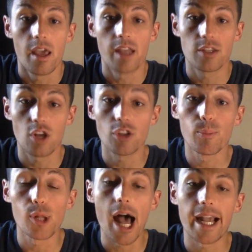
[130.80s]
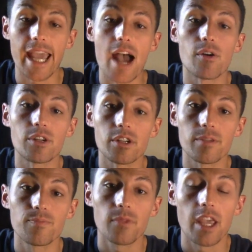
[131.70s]
it's called the block calendar.
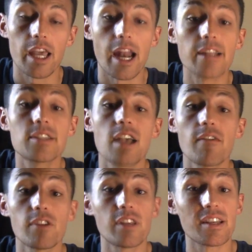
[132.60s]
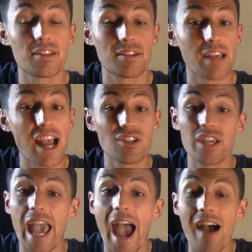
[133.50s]
And I discovered this
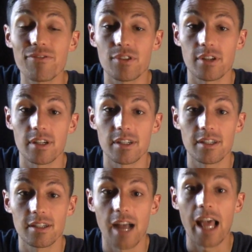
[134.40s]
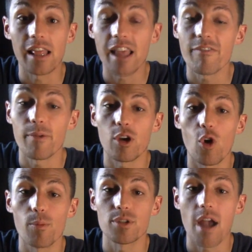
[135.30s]
actually after I left my
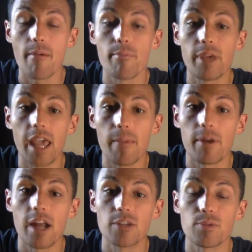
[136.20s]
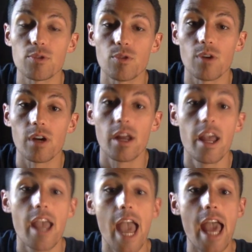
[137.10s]
corporate job and became an entrepreneur.
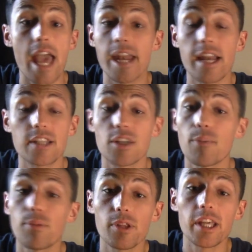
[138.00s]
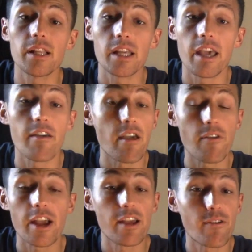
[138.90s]
And it is completely, if
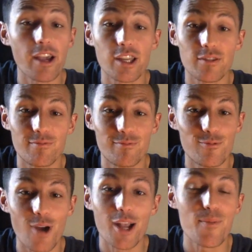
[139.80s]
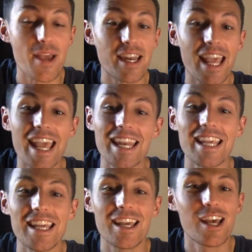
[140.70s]
I could recommend
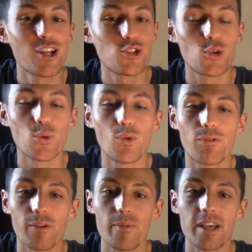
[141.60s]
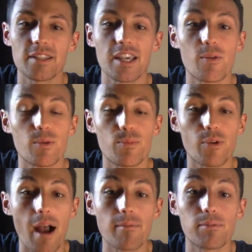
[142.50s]
any tool from this, it would
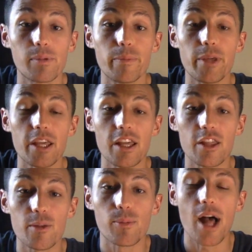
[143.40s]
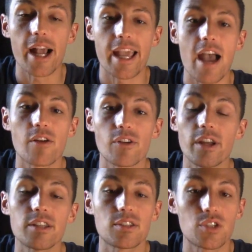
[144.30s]
probably be the block calendar.
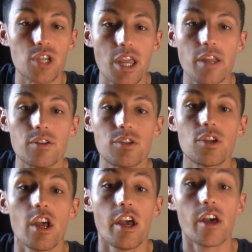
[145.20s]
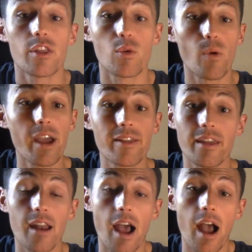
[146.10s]
It has changed the way
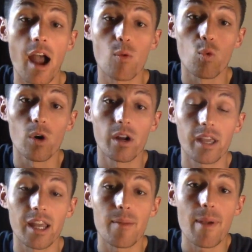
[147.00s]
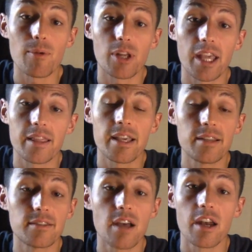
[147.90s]
that I work and I'm able to get
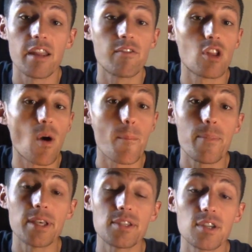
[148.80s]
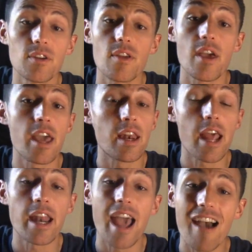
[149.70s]
things done. And even though I'm busier and
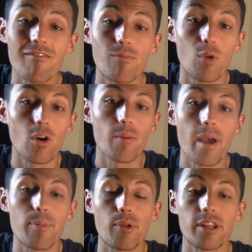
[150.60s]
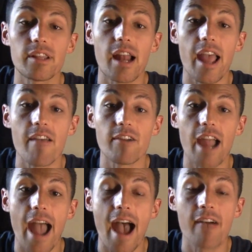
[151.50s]
have more on my plate than I ever
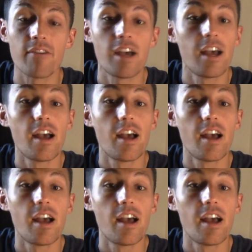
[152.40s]
have,